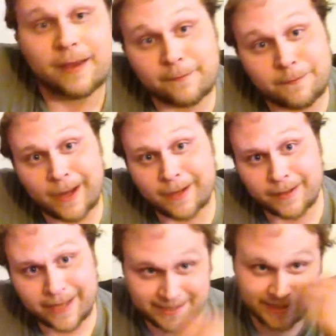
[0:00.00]
And
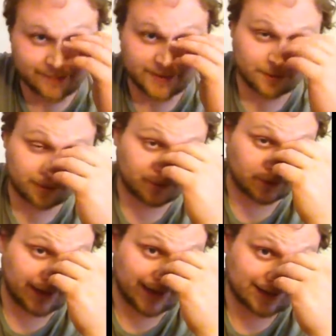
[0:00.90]
finally, I save this one for
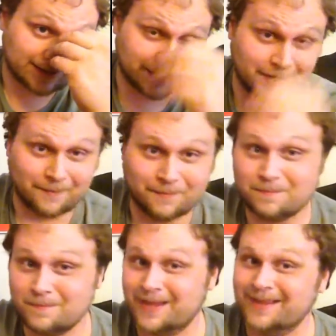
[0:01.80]
last.
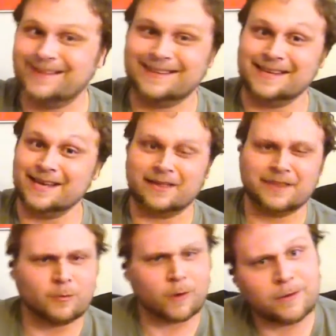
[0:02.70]
Yeah, I
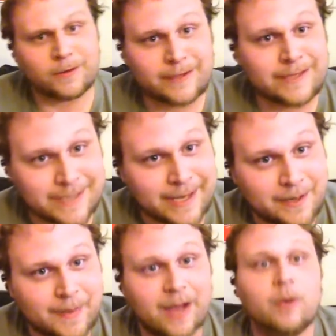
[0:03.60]
think we're all a little
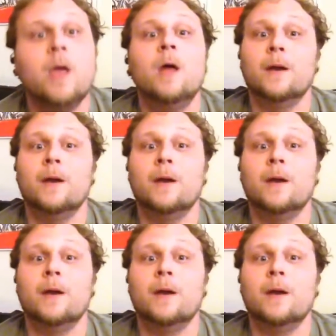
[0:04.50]
excited about